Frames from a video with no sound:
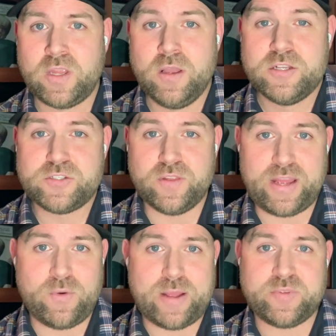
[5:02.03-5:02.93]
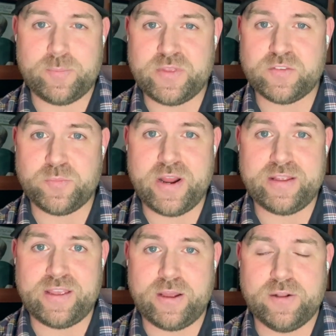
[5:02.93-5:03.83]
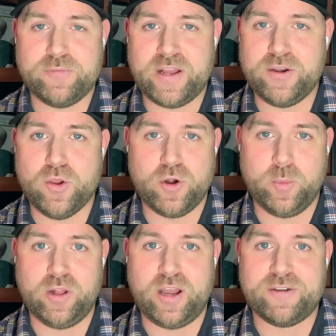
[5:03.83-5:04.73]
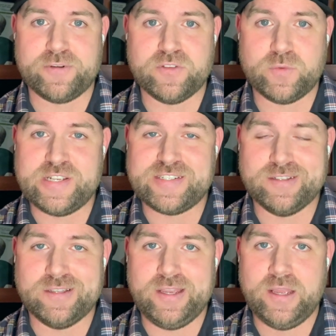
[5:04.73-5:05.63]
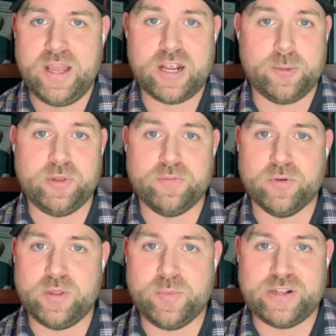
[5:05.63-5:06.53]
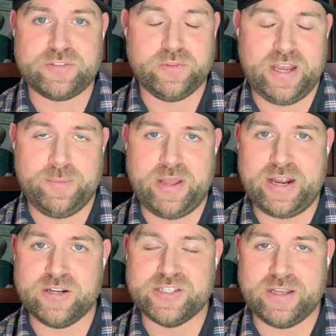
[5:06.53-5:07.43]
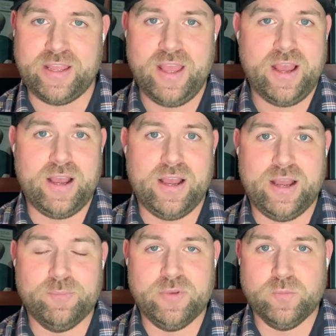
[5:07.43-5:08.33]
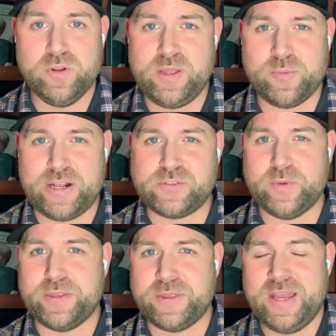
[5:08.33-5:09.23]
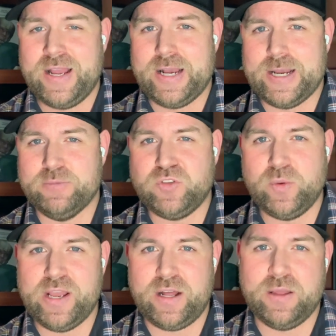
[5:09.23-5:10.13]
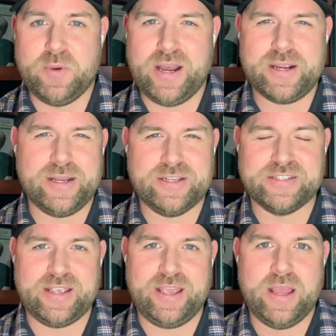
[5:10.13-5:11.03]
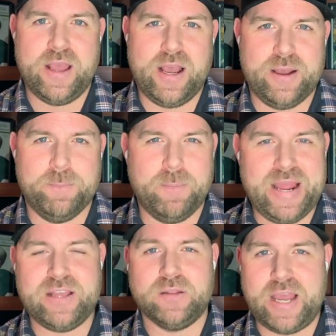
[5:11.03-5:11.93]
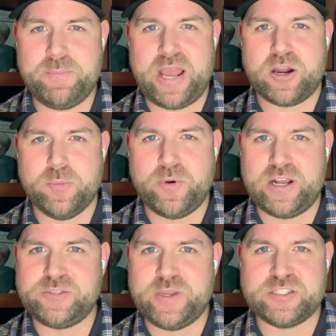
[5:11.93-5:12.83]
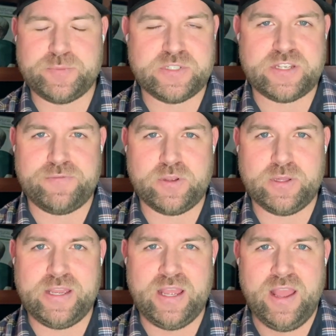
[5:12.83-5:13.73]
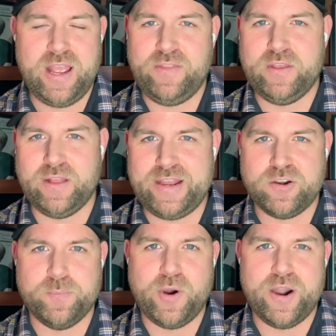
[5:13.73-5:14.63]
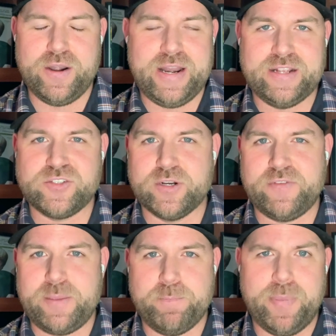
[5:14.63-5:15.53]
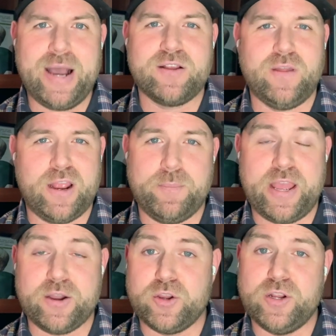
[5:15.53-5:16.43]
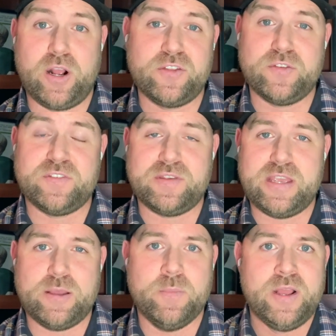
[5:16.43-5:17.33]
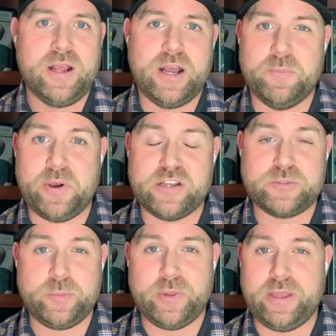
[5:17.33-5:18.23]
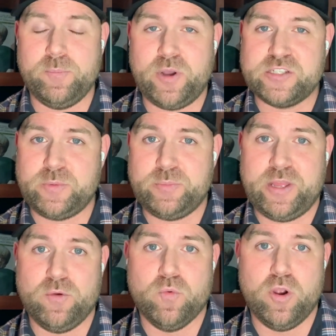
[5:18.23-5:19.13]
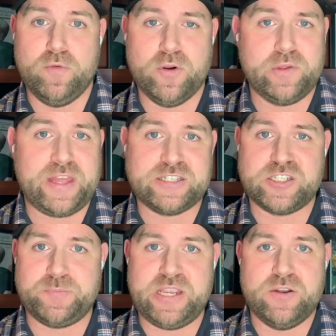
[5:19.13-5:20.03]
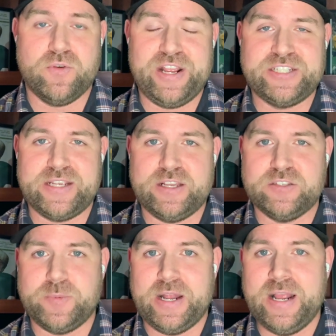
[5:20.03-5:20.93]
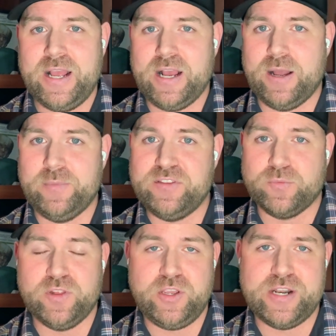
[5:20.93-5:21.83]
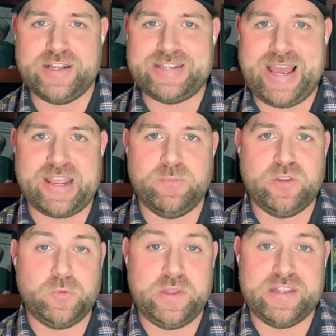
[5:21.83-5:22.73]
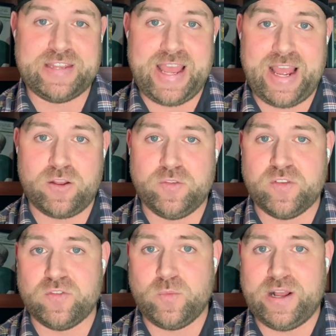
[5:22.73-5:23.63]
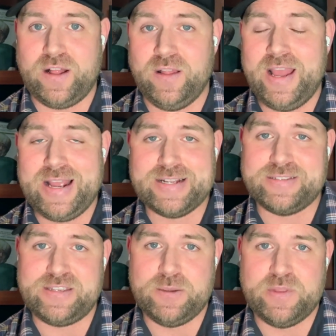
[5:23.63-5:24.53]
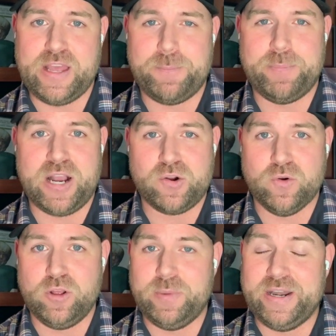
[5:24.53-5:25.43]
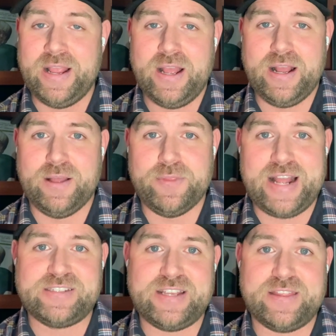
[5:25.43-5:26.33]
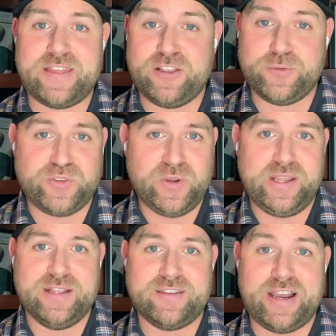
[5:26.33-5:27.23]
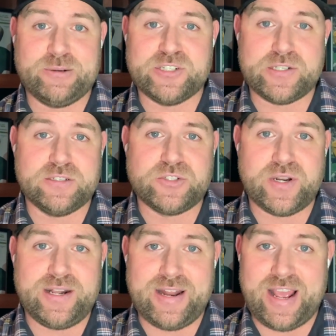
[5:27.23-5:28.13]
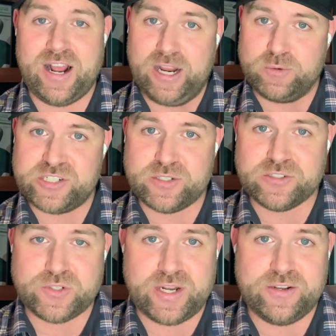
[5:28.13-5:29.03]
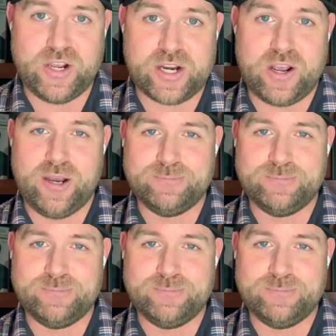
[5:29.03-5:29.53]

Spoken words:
So that wraps up this breakdown of notable offers recently. A couple of really impressive linebackers. I'm really impressed with Tuihalamaka as a Mike linebacker prospect specifically, and then Lander Barton as sort of a Buck linebacker. Could also see him possibly playing Rover with that speed and range of his, but he's really good at attacking between the tackles as well. I could see him in that Buck role. But that's it. Thanks for tuning in to Irish Illustrated at irishillustrated.com.